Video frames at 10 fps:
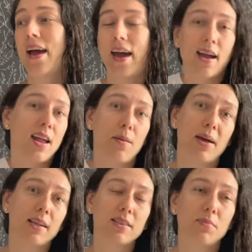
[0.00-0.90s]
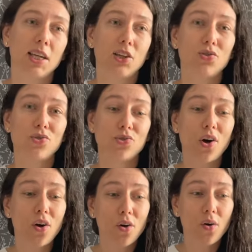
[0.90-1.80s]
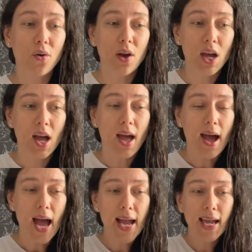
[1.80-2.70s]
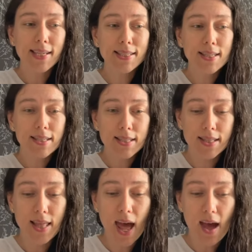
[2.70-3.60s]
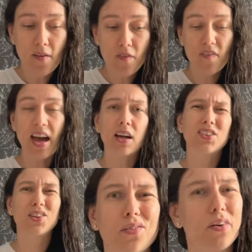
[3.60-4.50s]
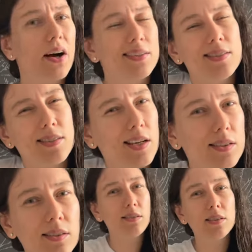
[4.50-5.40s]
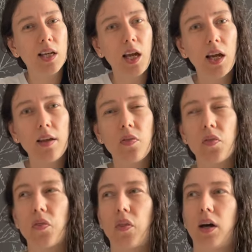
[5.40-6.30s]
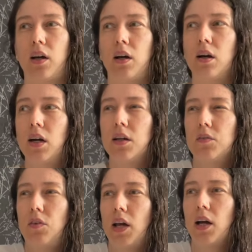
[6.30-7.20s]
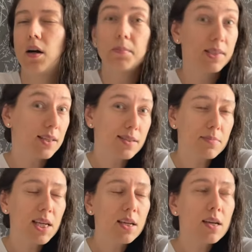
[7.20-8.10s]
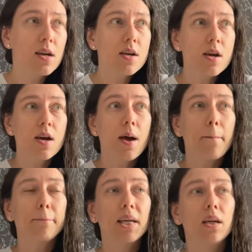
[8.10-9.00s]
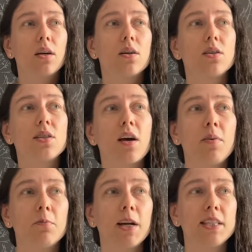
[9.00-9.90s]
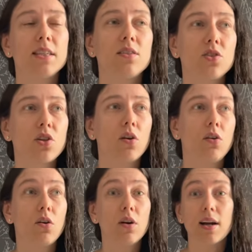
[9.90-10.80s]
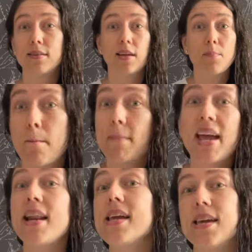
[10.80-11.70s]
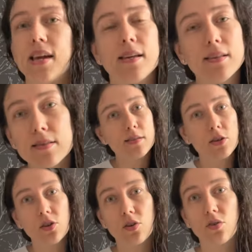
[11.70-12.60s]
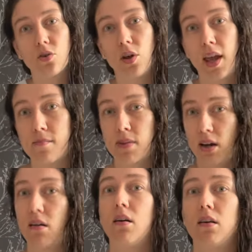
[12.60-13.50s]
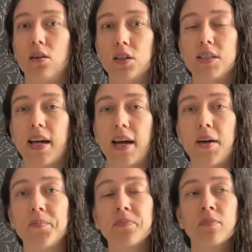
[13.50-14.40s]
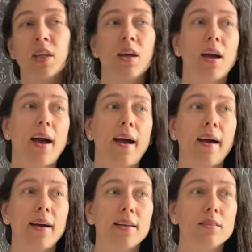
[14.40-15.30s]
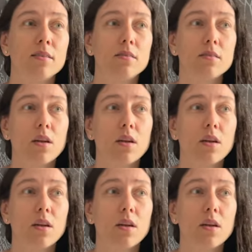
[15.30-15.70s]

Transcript: and get back to me. So I guess it's that fact of uncertainty that kind of like upsets me, because I've been waiting so long, I'd say many years, to get my heart looked at. And